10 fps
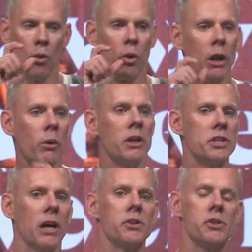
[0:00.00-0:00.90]
What I want to
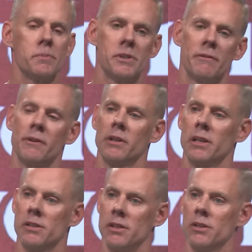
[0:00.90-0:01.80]
challenge you specifically
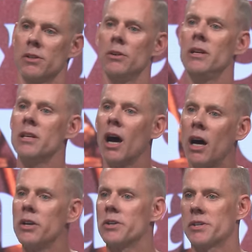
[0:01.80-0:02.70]
is this you need to
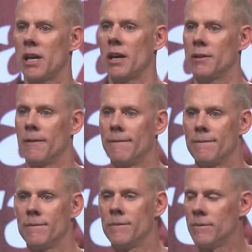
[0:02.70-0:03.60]
understand,
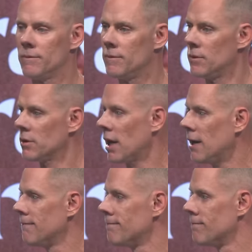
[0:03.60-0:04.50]

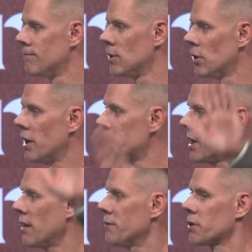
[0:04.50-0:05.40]
okay? Raise your
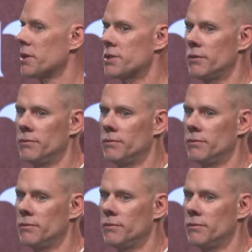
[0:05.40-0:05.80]
hand if you're a Christian,